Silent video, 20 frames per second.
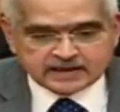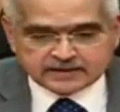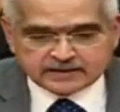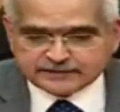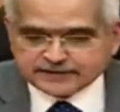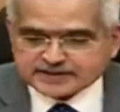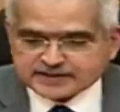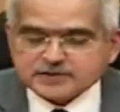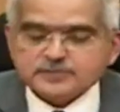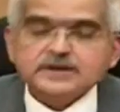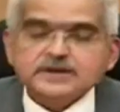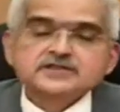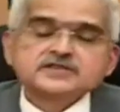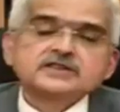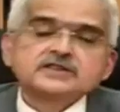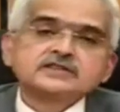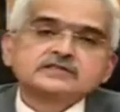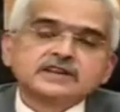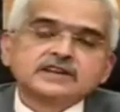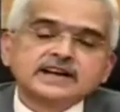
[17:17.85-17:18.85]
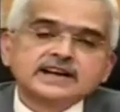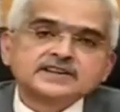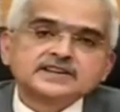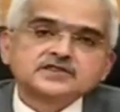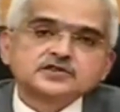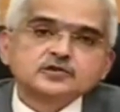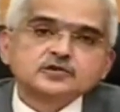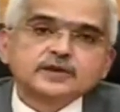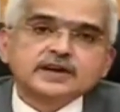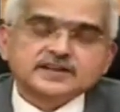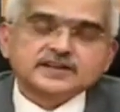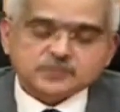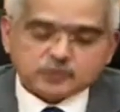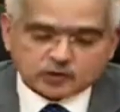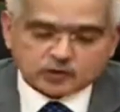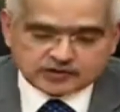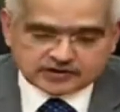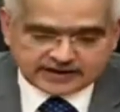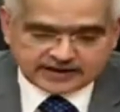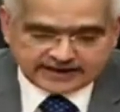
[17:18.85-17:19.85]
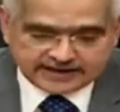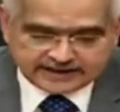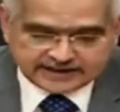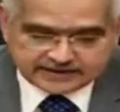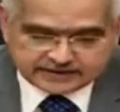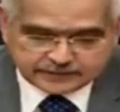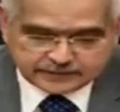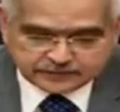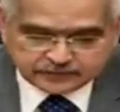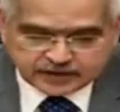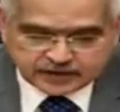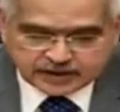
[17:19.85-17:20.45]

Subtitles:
The first measure relates to export credit.